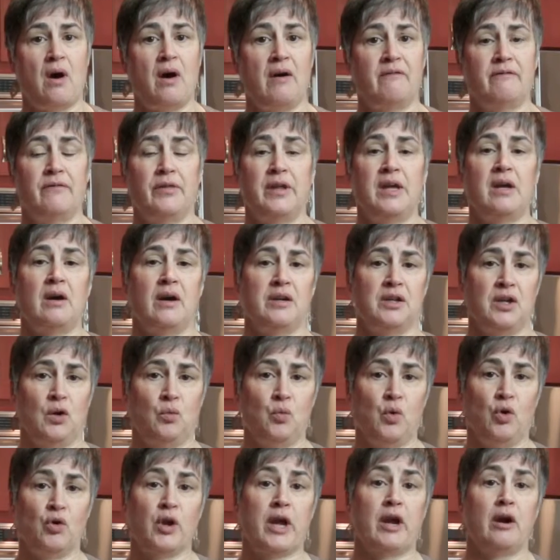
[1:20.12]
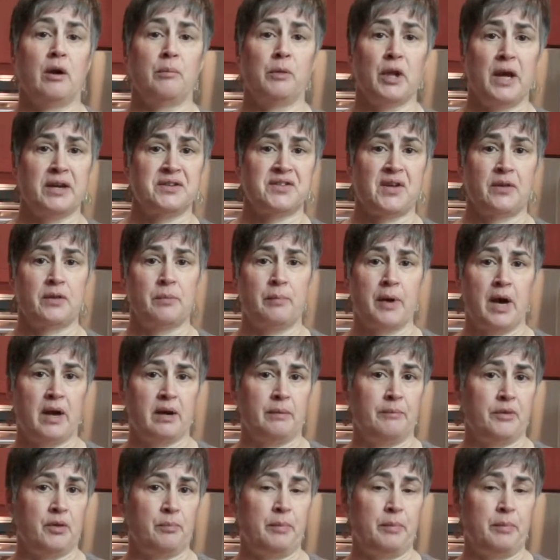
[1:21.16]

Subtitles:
of the onion will caramelize on the bottom of the